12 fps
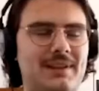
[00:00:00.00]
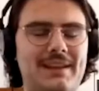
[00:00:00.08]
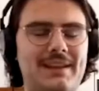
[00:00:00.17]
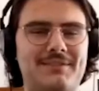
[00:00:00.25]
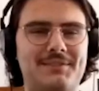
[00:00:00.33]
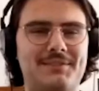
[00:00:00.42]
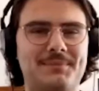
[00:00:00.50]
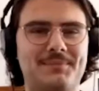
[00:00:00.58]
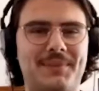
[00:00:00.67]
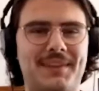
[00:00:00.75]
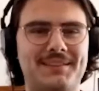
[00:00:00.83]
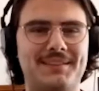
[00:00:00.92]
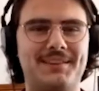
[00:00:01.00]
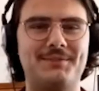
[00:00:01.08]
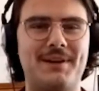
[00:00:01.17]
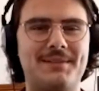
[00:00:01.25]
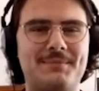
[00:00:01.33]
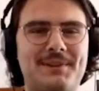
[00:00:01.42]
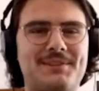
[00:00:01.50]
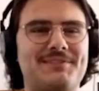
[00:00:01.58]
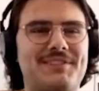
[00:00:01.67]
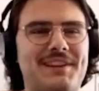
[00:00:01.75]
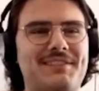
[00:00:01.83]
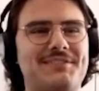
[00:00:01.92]
of them, and writing my own fan
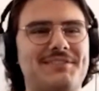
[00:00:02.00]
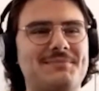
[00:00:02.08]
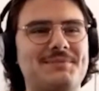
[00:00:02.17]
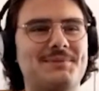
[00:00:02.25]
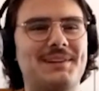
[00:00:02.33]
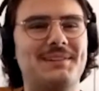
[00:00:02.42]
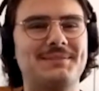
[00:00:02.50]
film as well.